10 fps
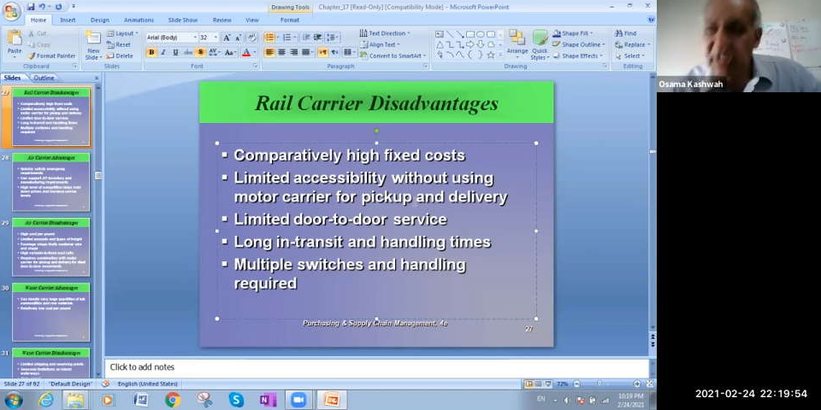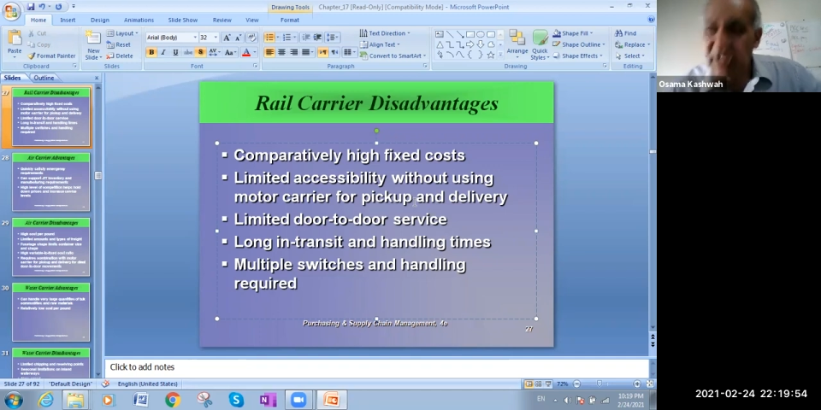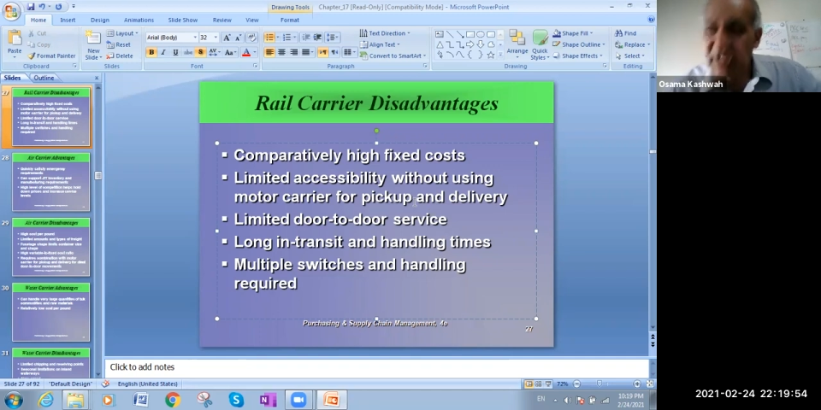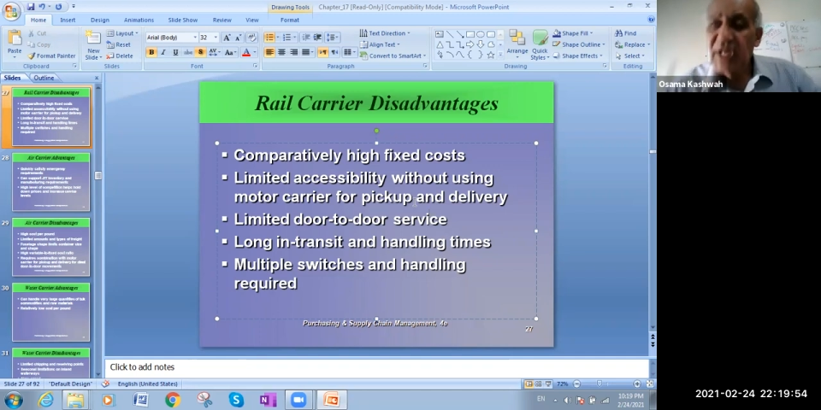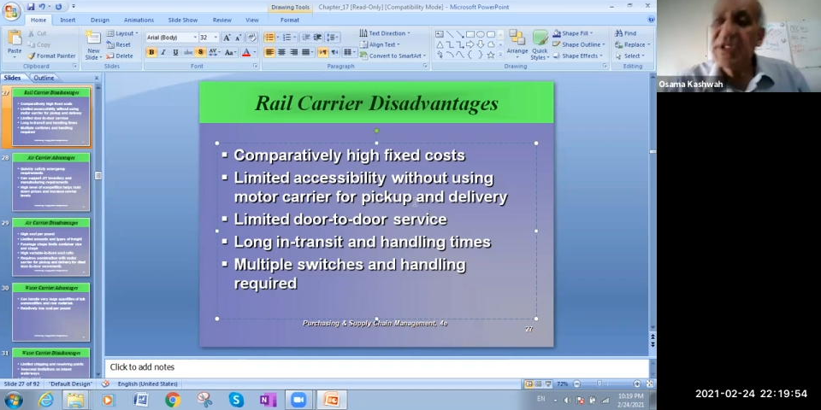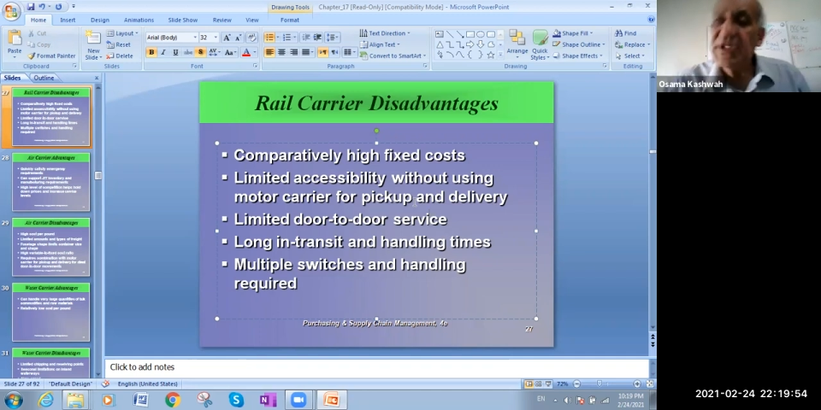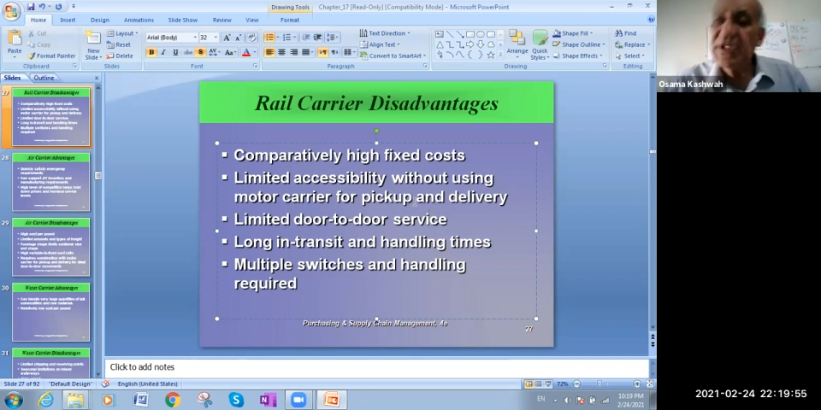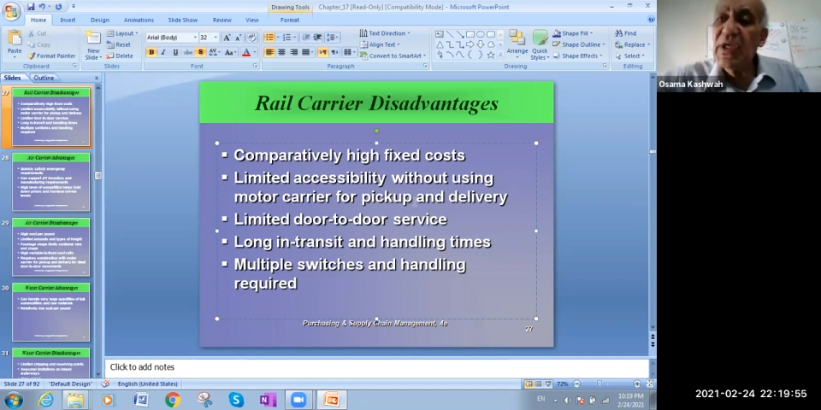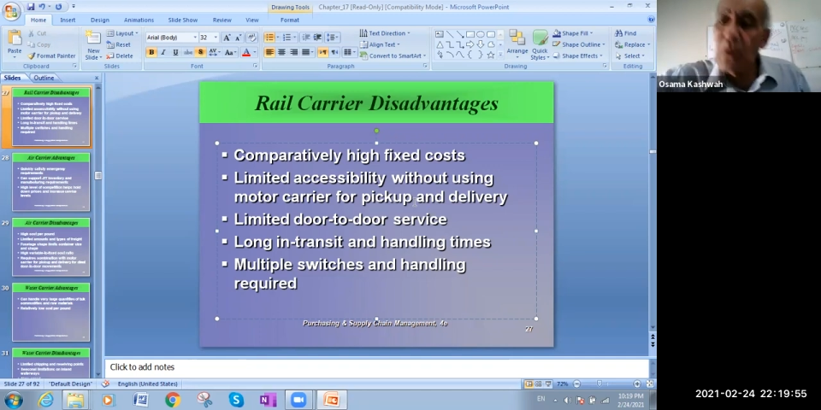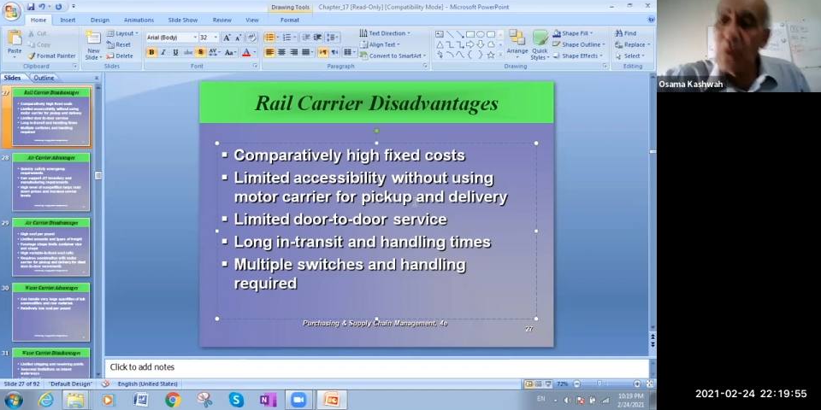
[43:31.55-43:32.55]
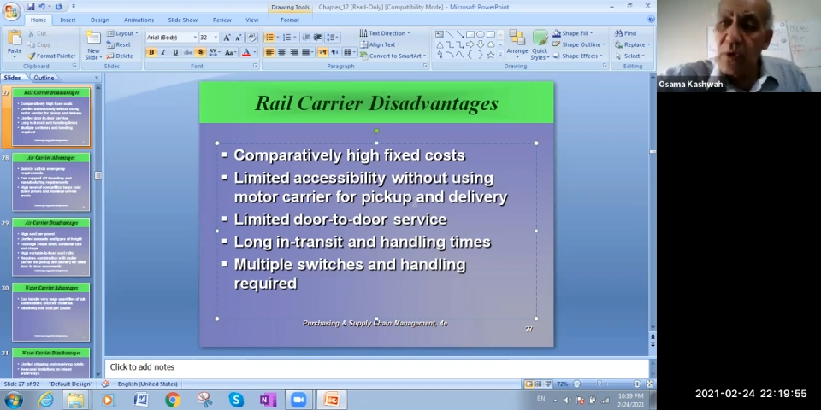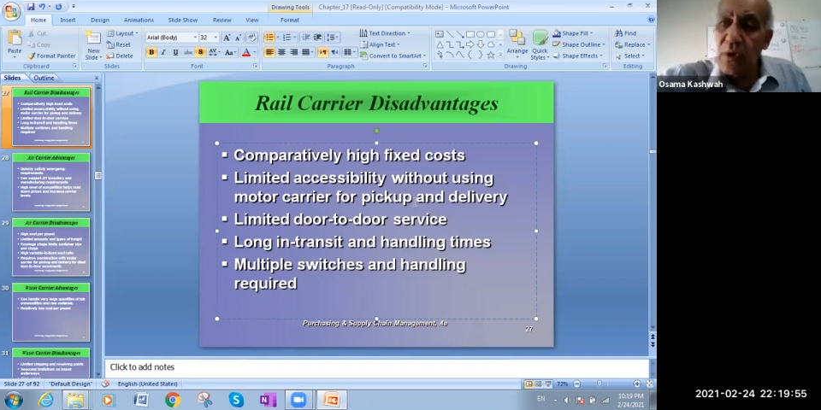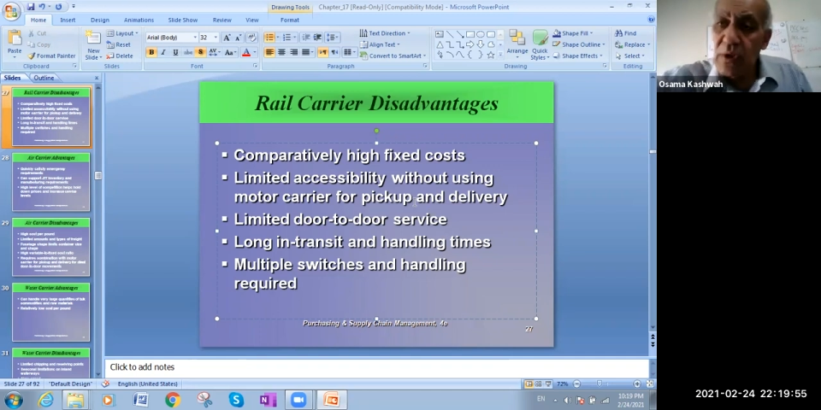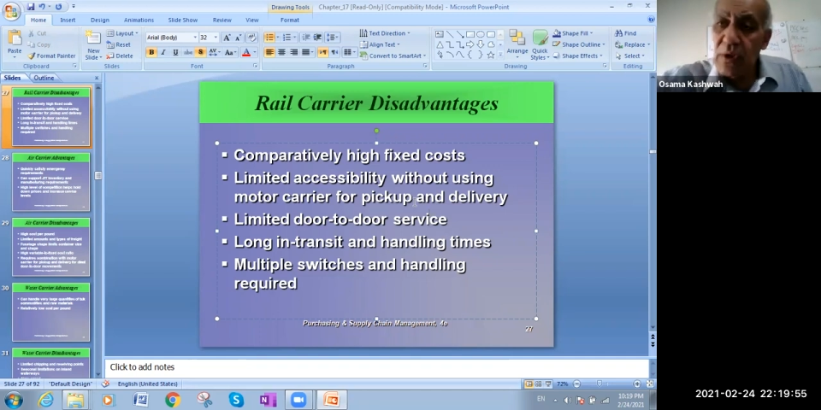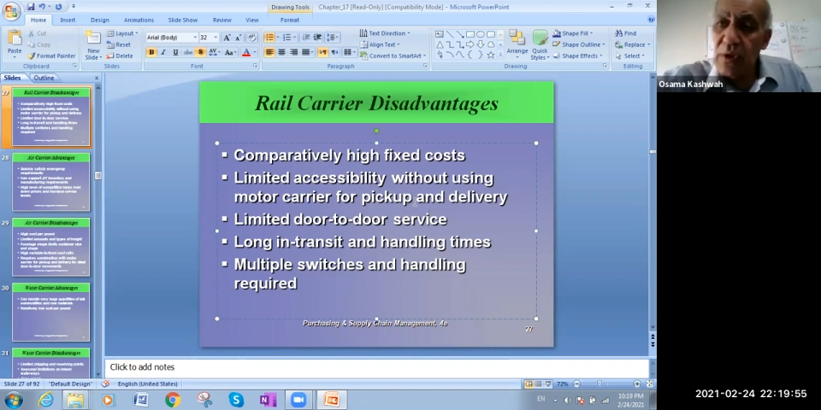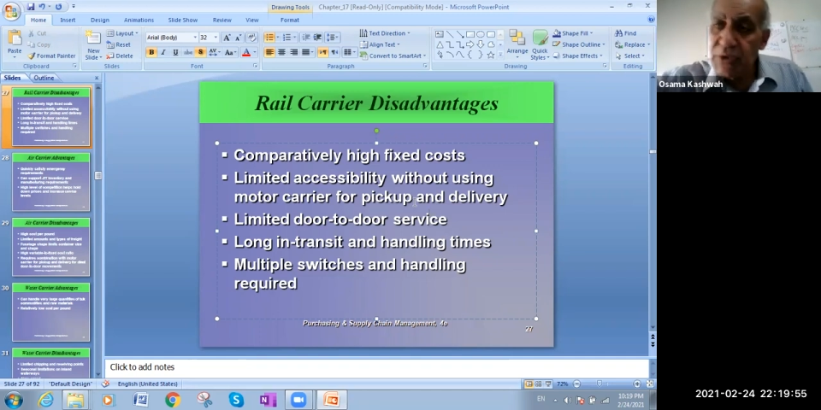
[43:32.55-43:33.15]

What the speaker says: till you go to